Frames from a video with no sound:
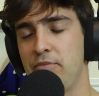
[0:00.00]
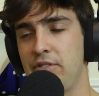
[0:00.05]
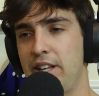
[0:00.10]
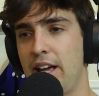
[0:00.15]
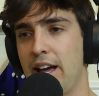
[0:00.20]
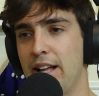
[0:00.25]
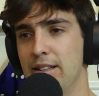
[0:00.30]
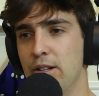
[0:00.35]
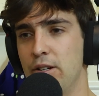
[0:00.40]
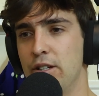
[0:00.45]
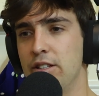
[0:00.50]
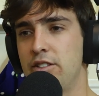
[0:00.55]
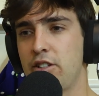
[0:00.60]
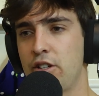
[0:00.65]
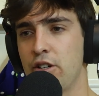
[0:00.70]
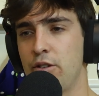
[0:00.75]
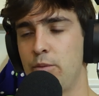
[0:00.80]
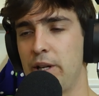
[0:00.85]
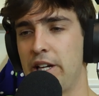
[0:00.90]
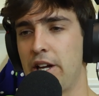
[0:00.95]
Yeah, look, it's
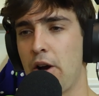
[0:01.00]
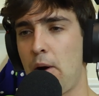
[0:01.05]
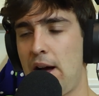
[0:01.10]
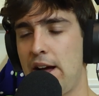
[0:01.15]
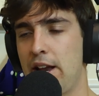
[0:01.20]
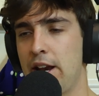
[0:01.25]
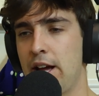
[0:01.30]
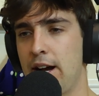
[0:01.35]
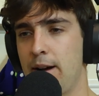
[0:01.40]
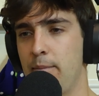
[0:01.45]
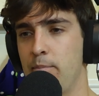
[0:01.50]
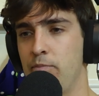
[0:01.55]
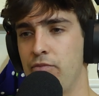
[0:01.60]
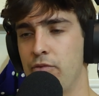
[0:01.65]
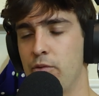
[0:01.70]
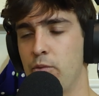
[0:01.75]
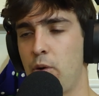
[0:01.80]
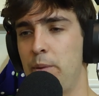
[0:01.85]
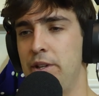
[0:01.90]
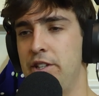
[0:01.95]
good. We go out.
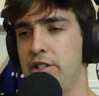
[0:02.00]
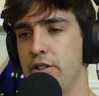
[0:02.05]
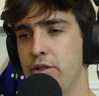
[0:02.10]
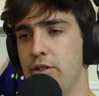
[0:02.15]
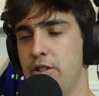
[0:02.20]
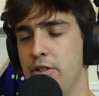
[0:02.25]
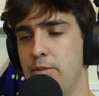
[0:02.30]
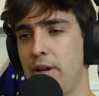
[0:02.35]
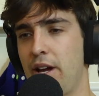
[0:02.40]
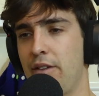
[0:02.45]
What we do is we